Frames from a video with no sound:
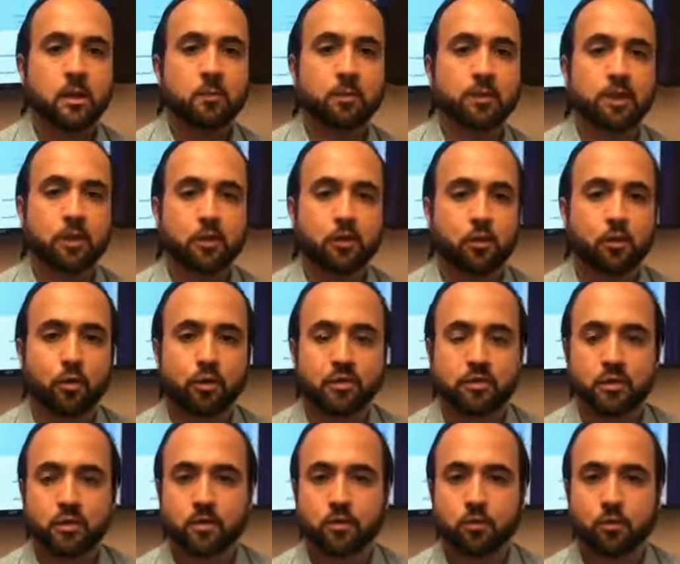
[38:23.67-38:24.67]
but that they're going
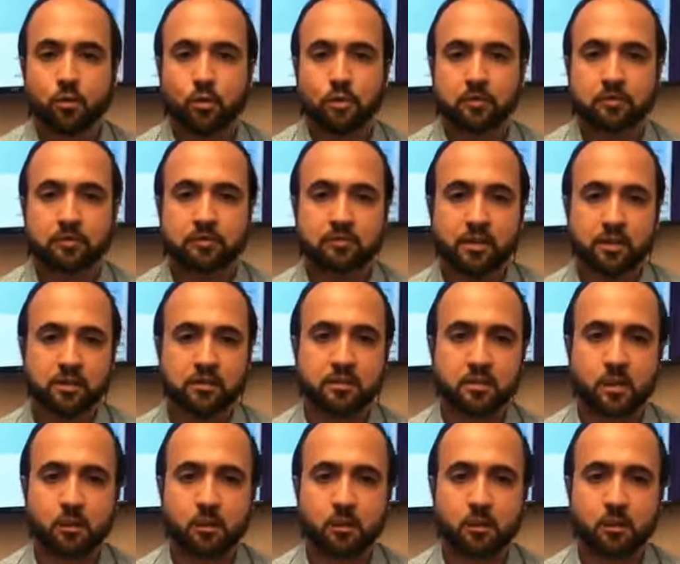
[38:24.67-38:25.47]
to give you a fixed